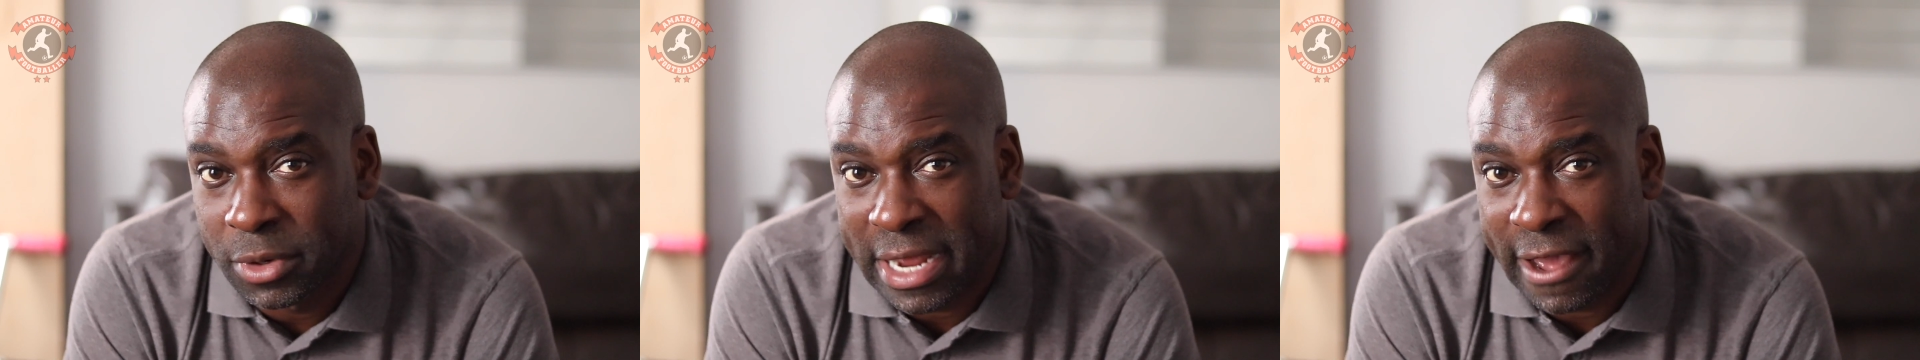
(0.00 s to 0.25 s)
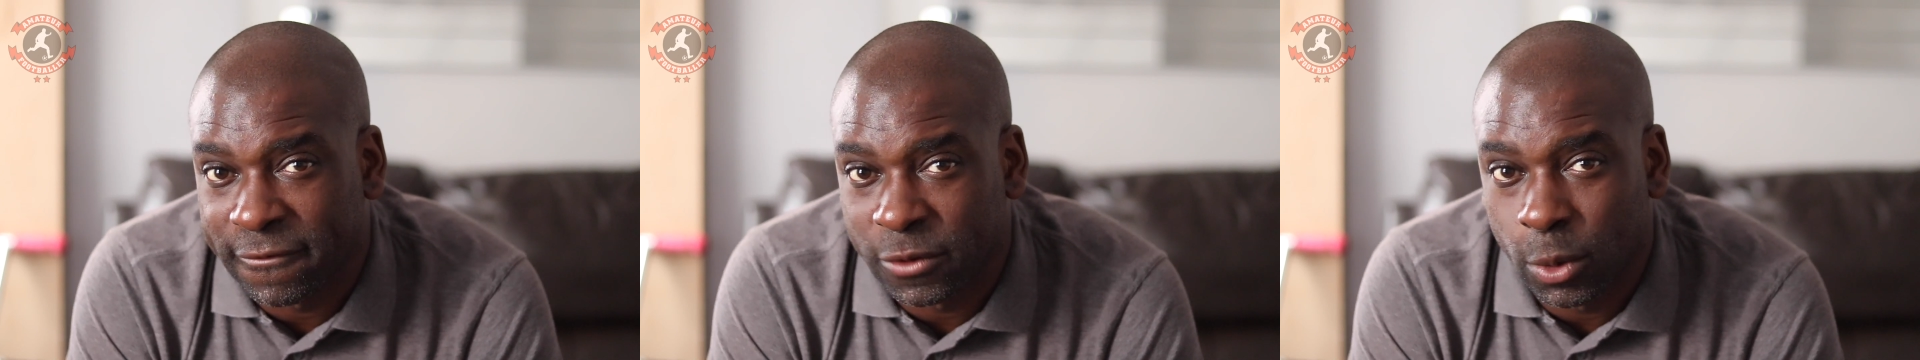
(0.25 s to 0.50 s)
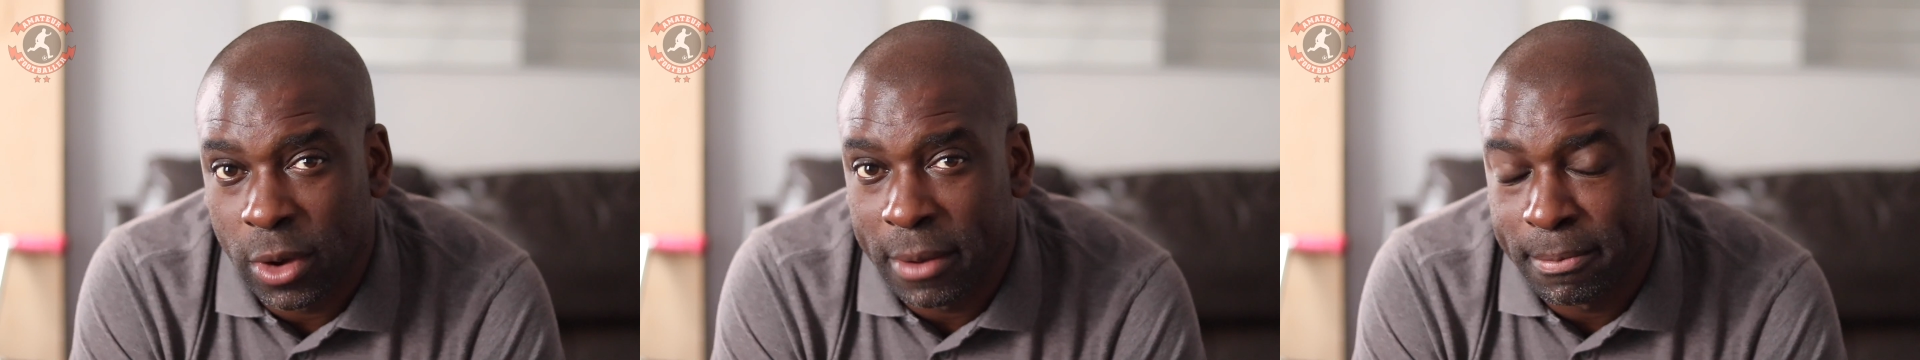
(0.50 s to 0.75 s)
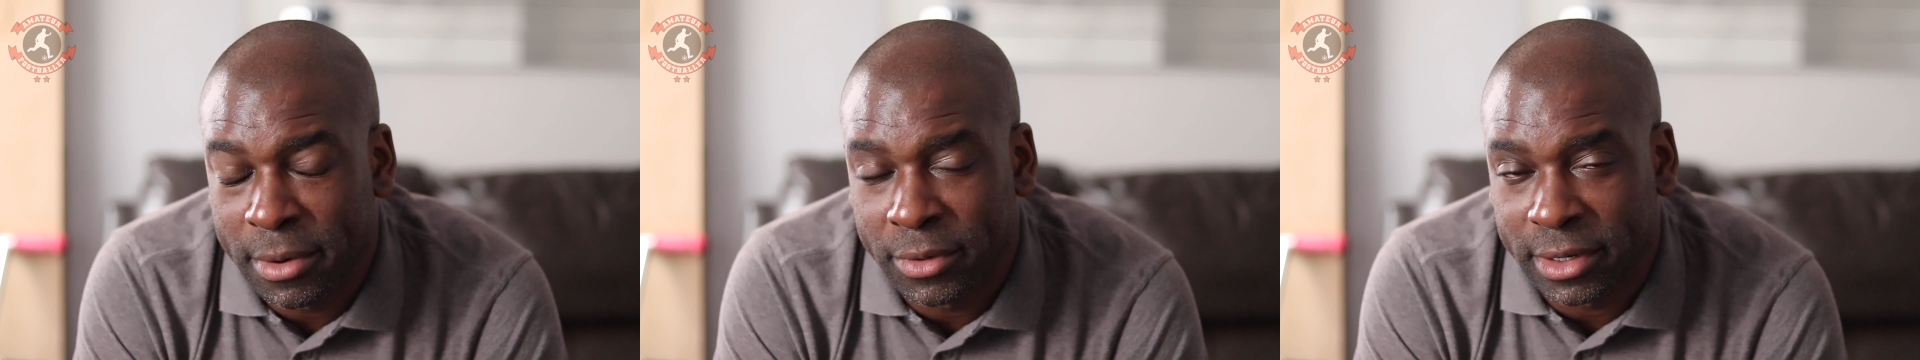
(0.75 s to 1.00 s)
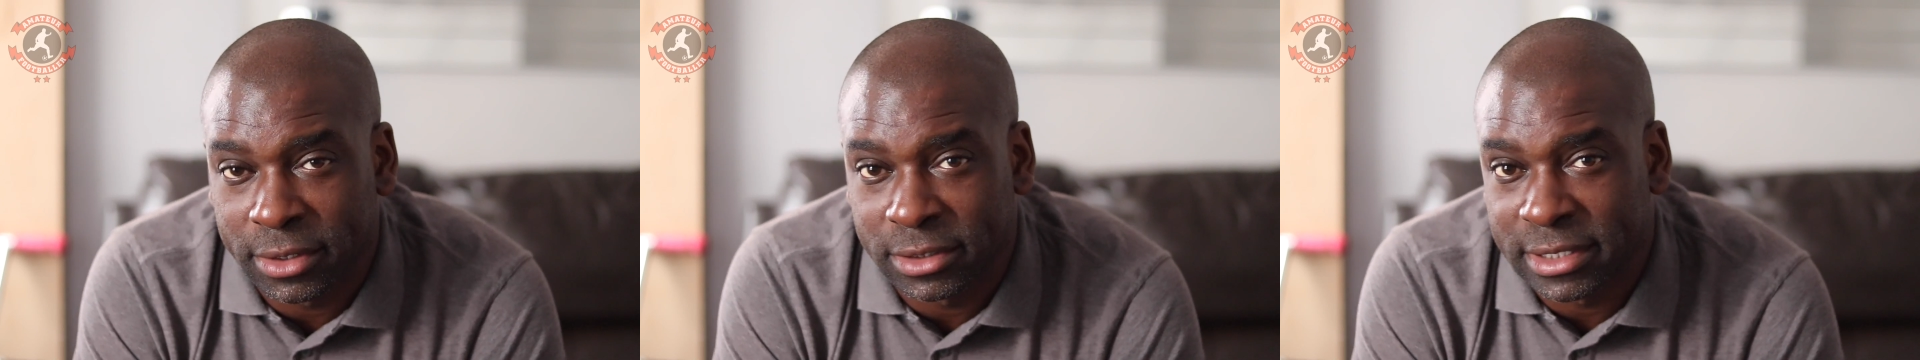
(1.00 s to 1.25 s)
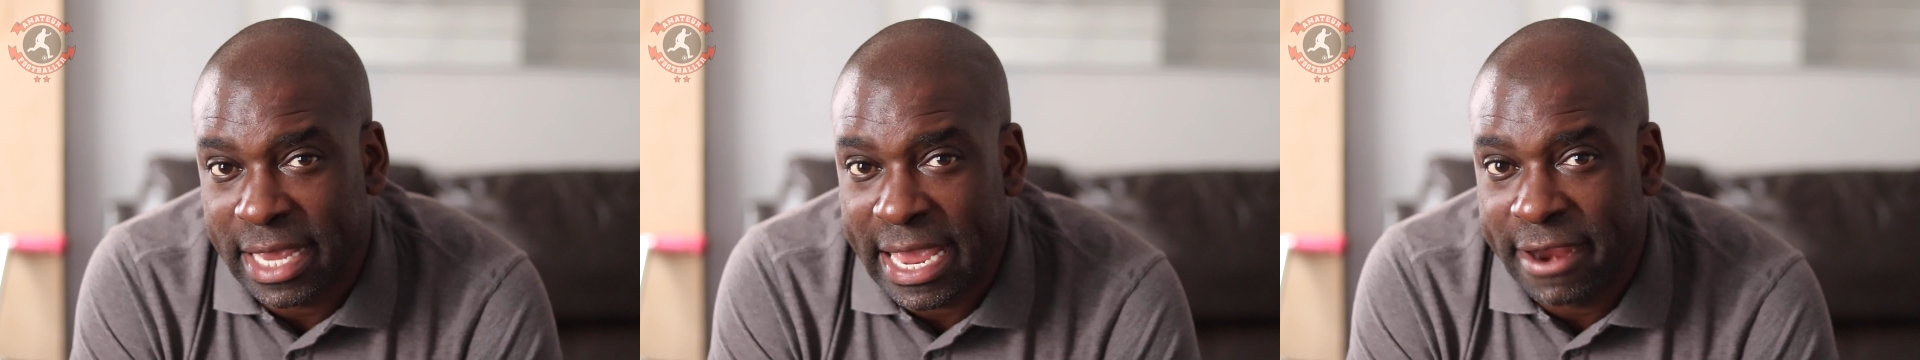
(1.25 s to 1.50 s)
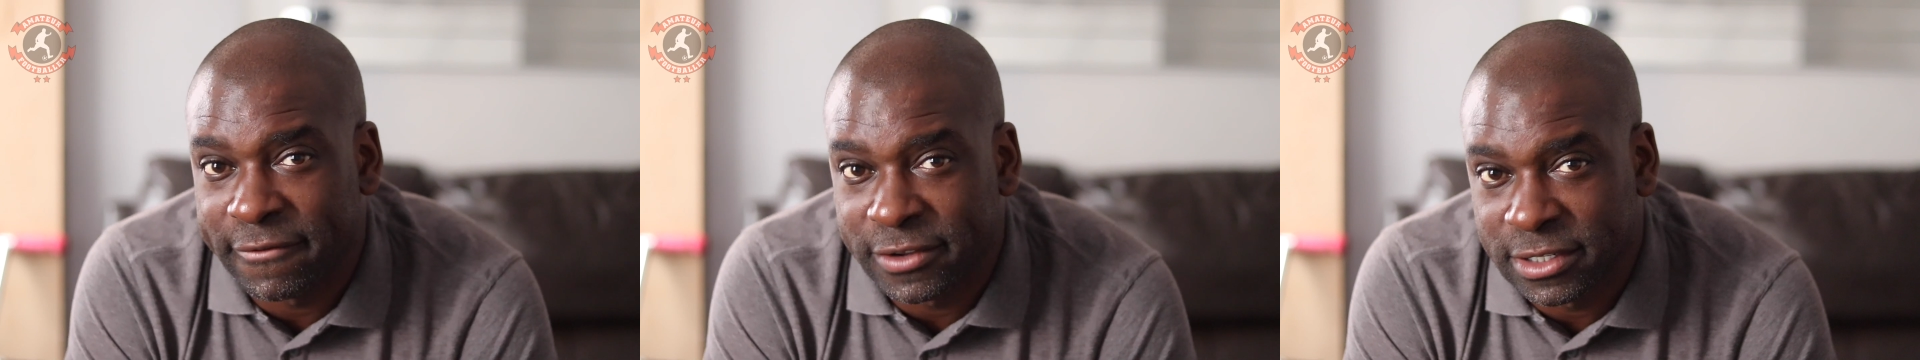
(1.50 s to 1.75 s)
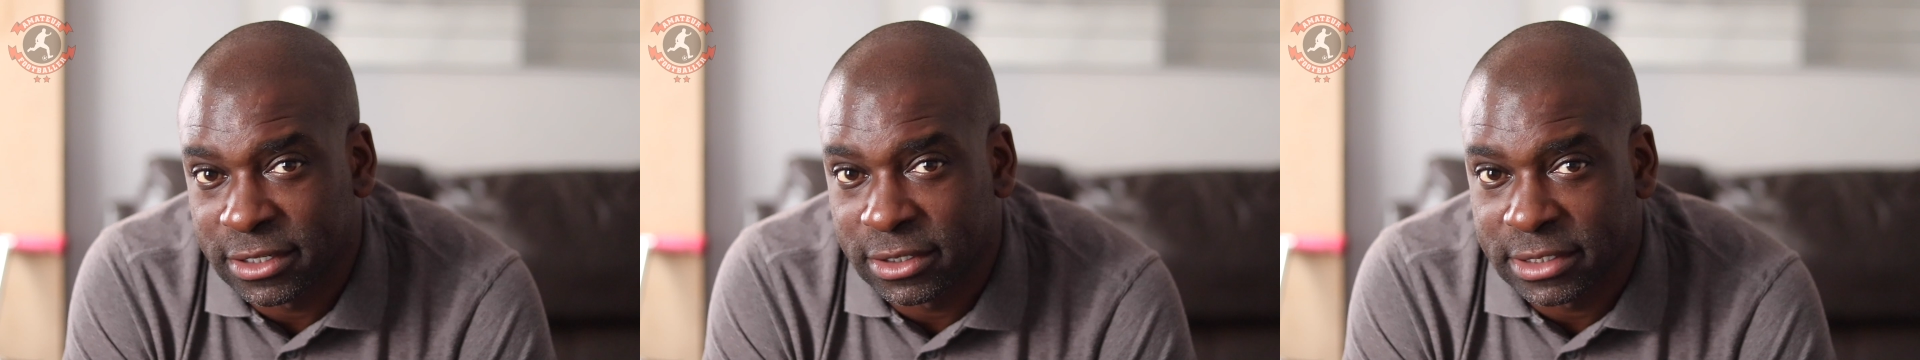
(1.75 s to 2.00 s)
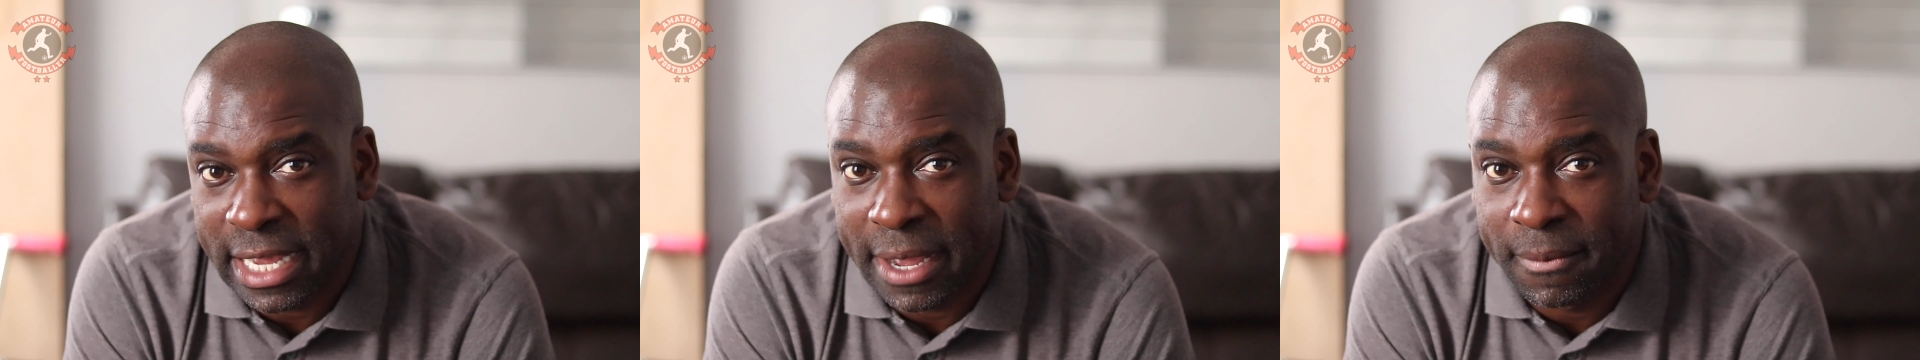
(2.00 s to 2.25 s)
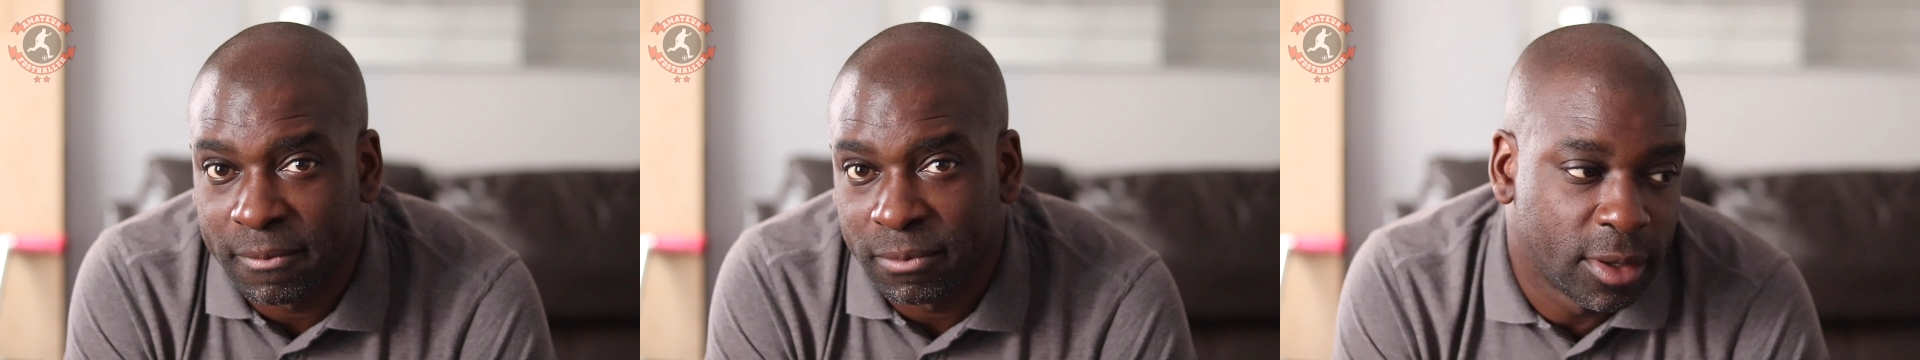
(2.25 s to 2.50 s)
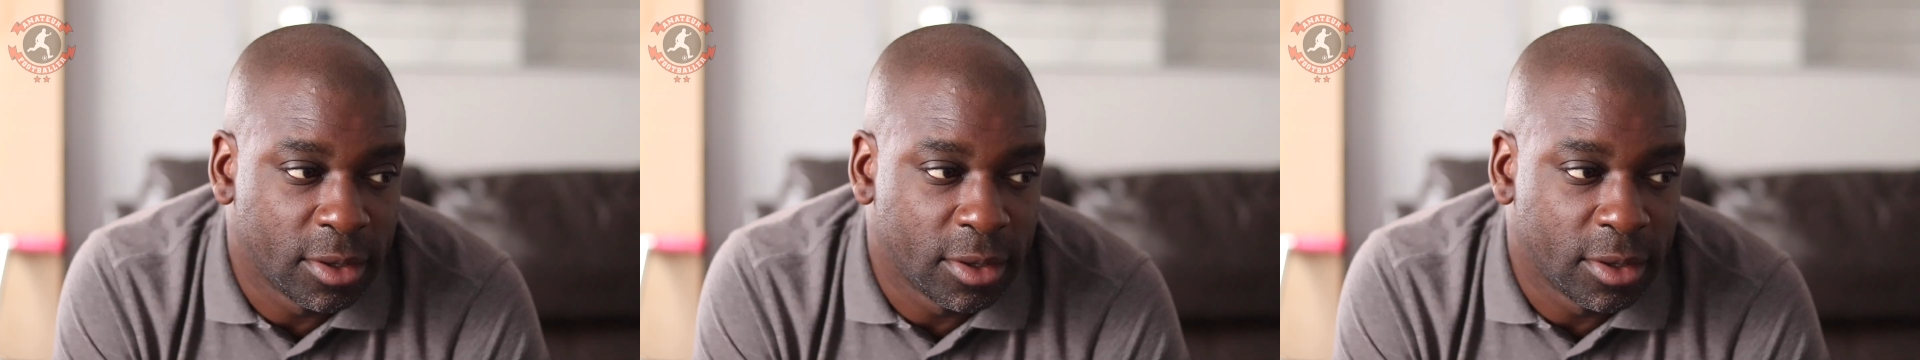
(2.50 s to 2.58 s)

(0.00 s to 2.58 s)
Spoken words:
would have to work miracles every single time.